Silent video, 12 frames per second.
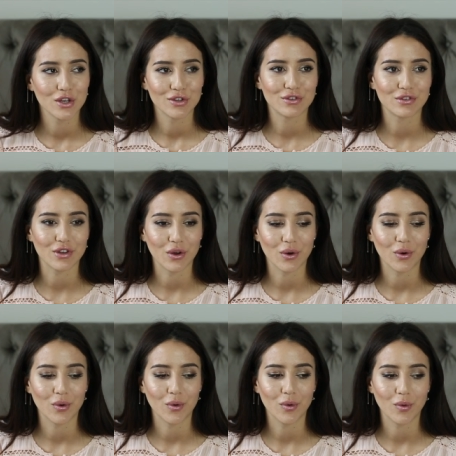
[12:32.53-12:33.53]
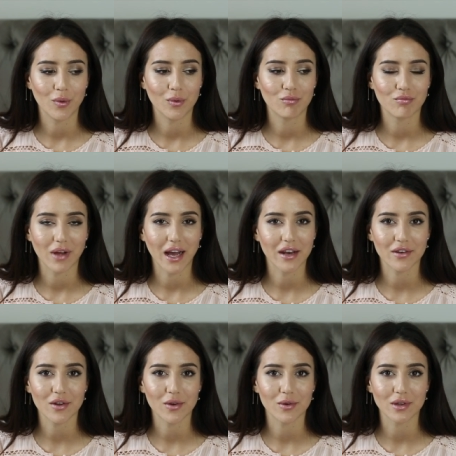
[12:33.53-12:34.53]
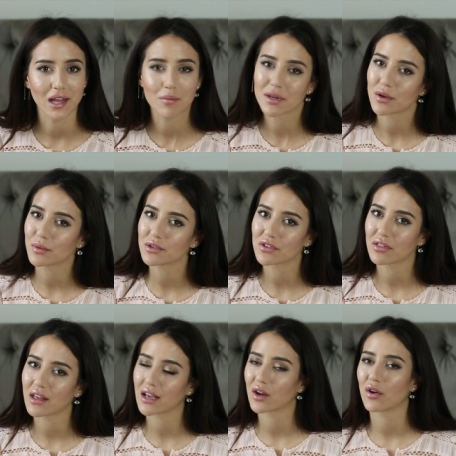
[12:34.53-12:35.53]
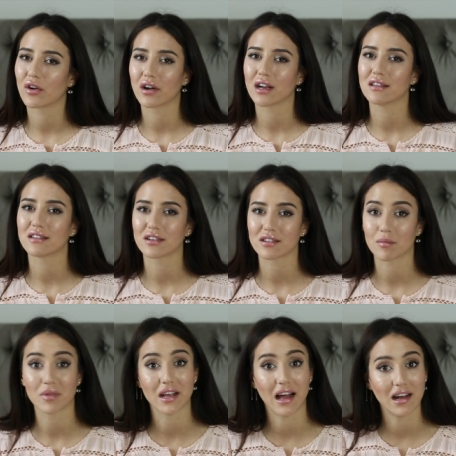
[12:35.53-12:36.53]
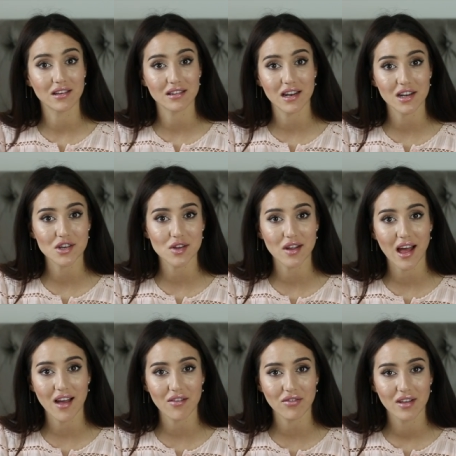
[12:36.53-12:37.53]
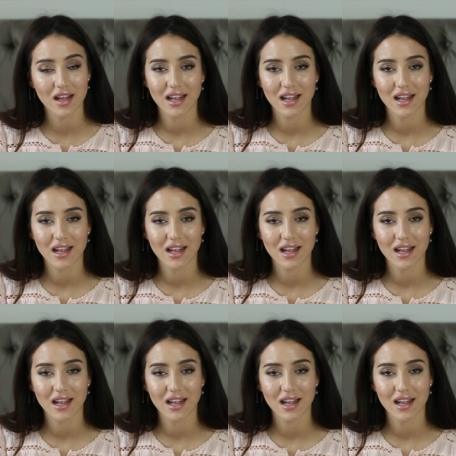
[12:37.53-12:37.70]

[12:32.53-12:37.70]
So I don't know. Let me know what you think, or is there something else that I should have?